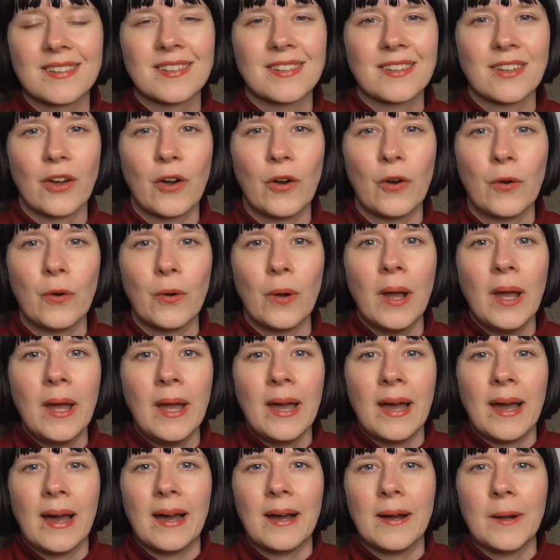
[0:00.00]
So
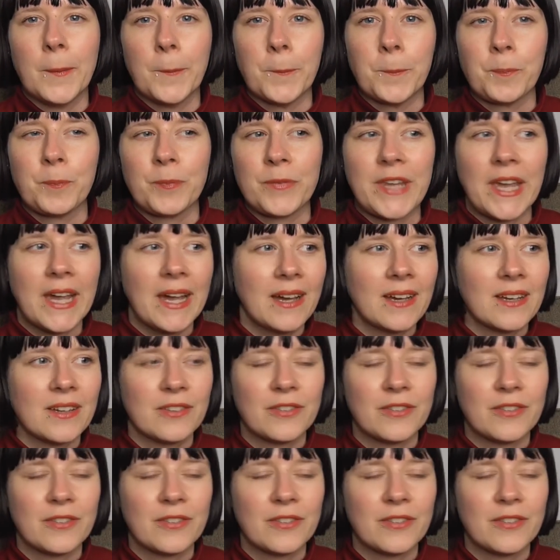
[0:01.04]
yeah,